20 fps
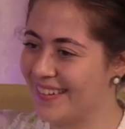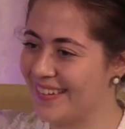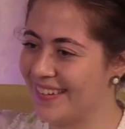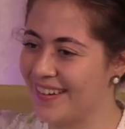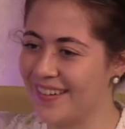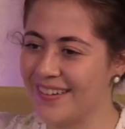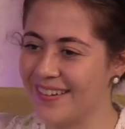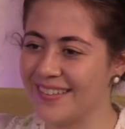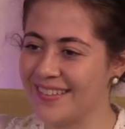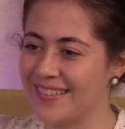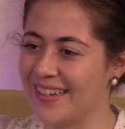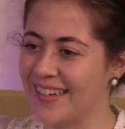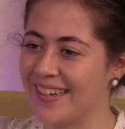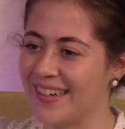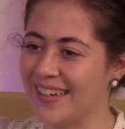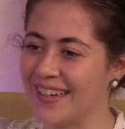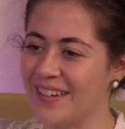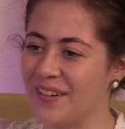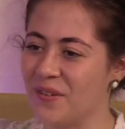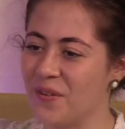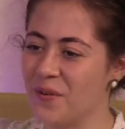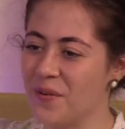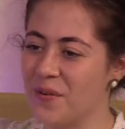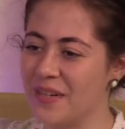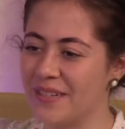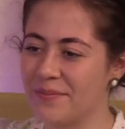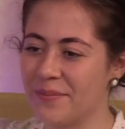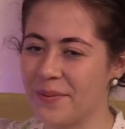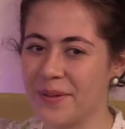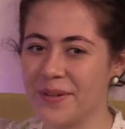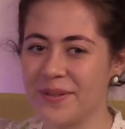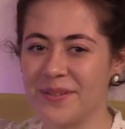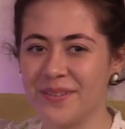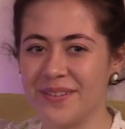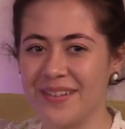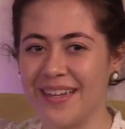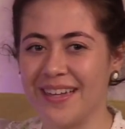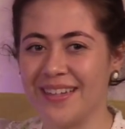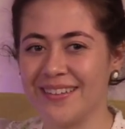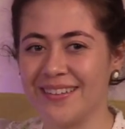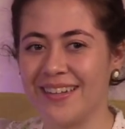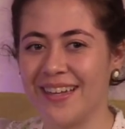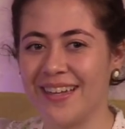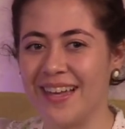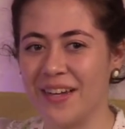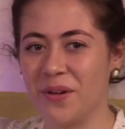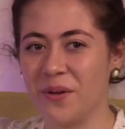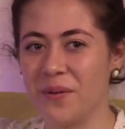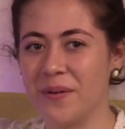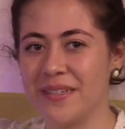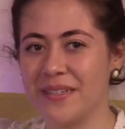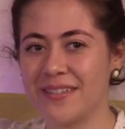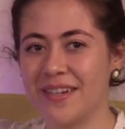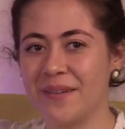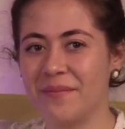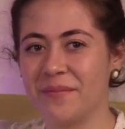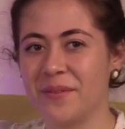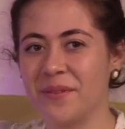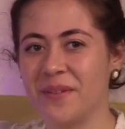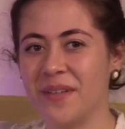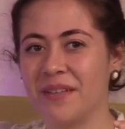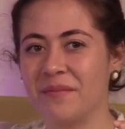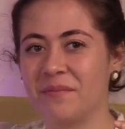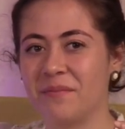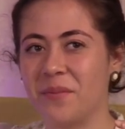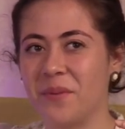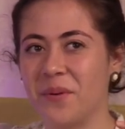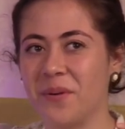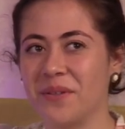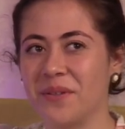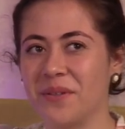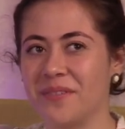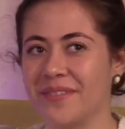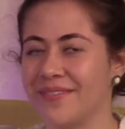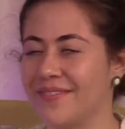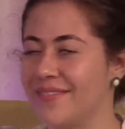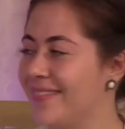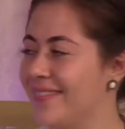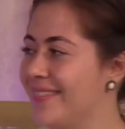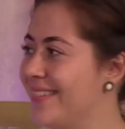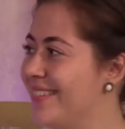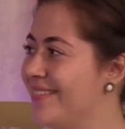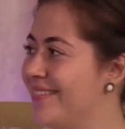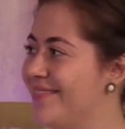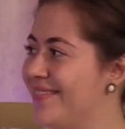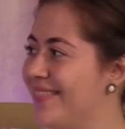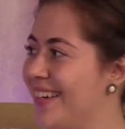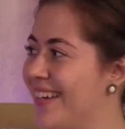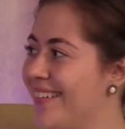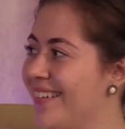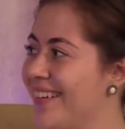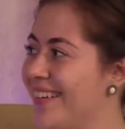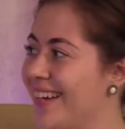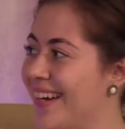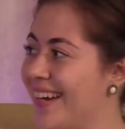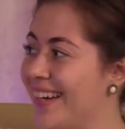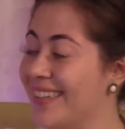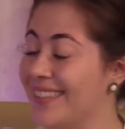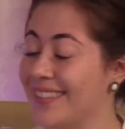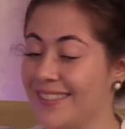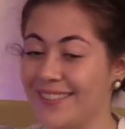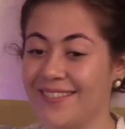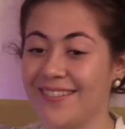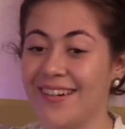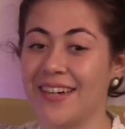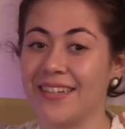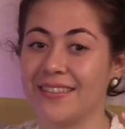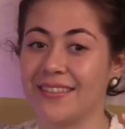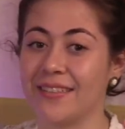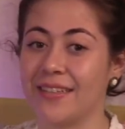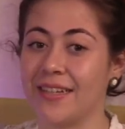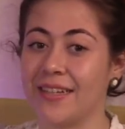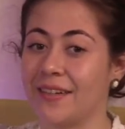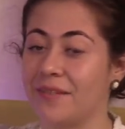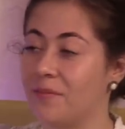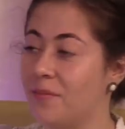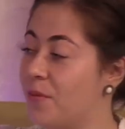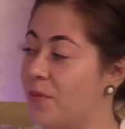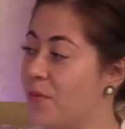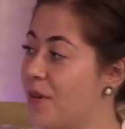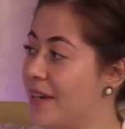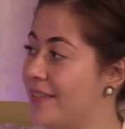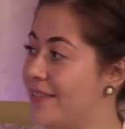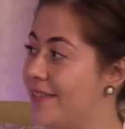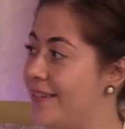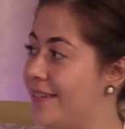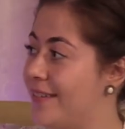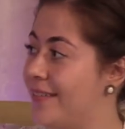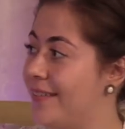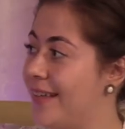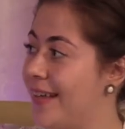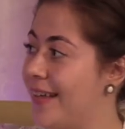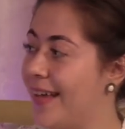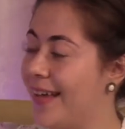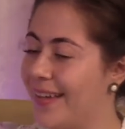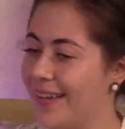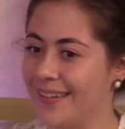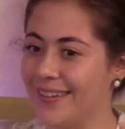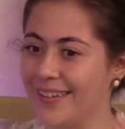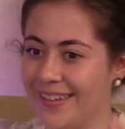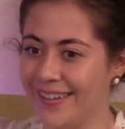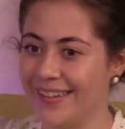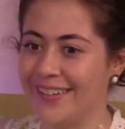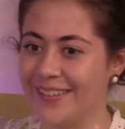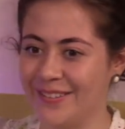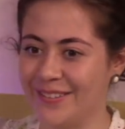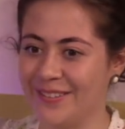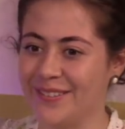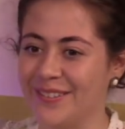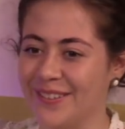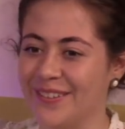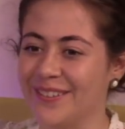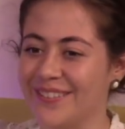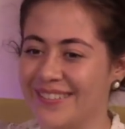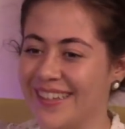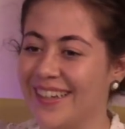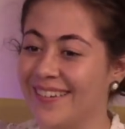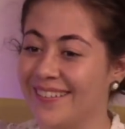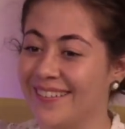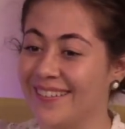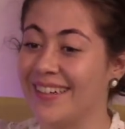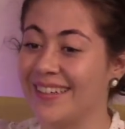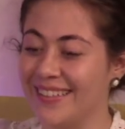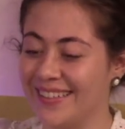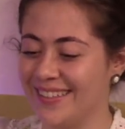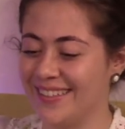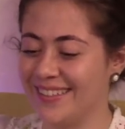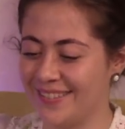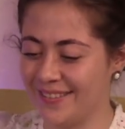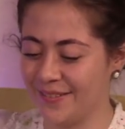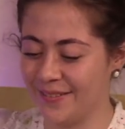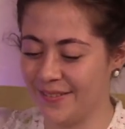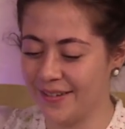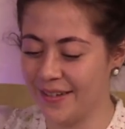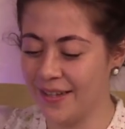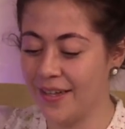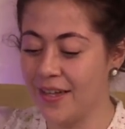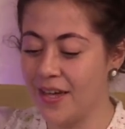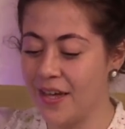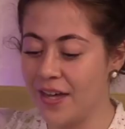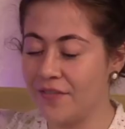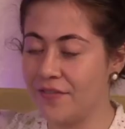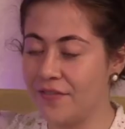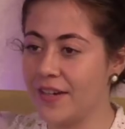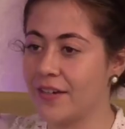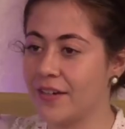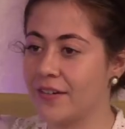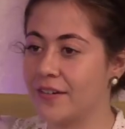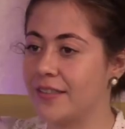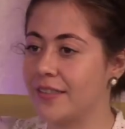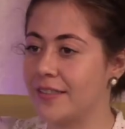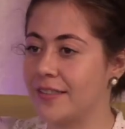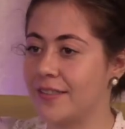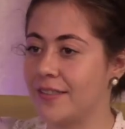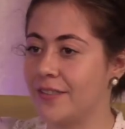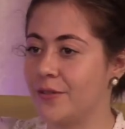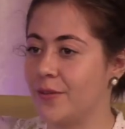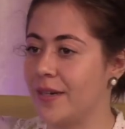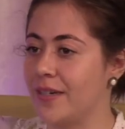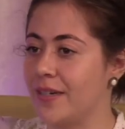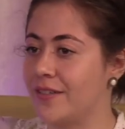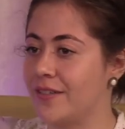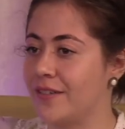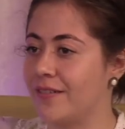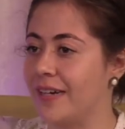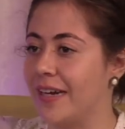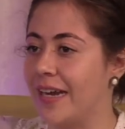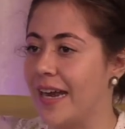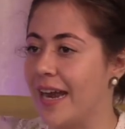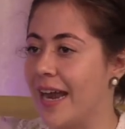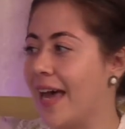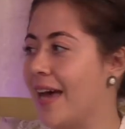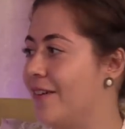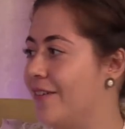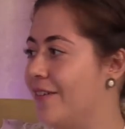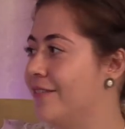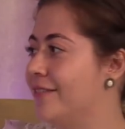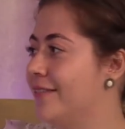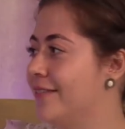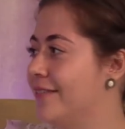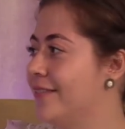God it's like I always point to that I always come to that point of very high stress like pressure I need to know now mm. I need to figure this situation now